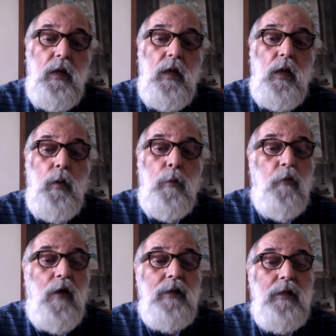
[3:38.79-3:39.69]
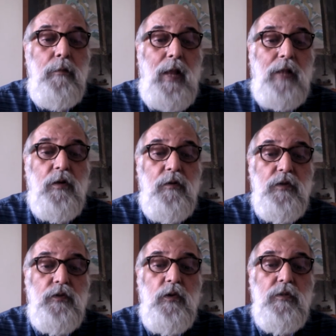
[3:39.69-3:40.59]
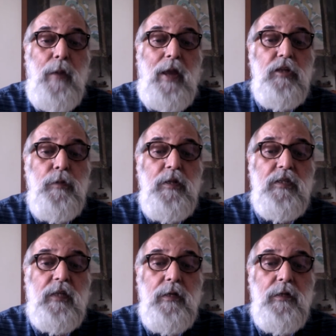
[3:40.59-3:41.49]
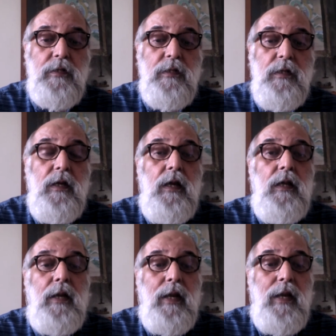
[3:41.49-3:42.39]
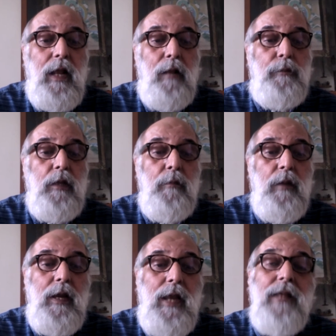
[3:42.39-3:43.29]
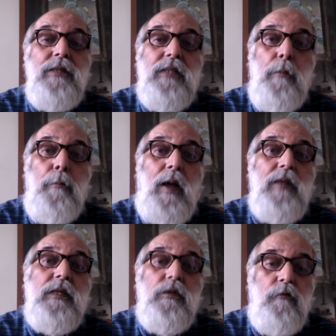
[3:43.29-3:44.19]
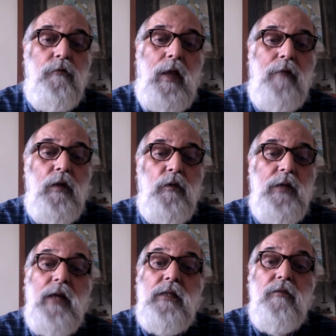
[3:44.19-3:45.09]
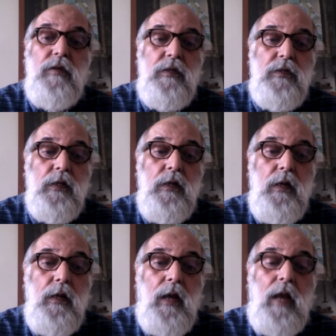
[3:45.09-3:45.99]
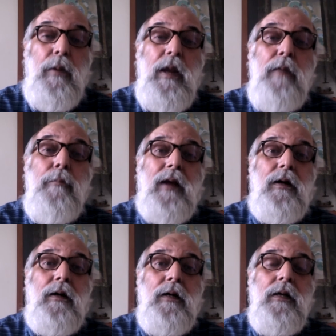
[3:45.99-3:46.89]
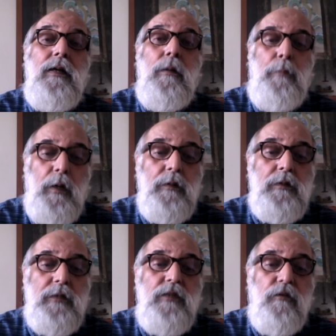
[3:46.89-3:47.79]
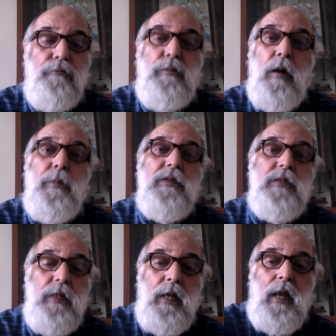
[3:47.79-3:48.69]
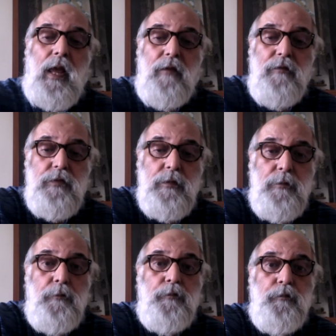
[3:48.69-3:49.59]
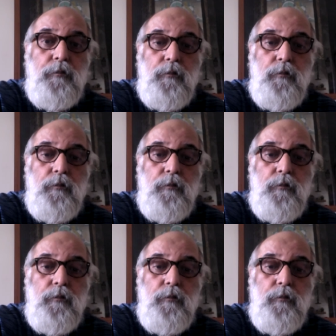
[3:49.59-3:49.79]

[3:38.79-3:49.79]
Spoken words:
We provide them natural resource management skills that can help them enhance their basket of livelihood activities and bring back a sense of purpose in their lives. So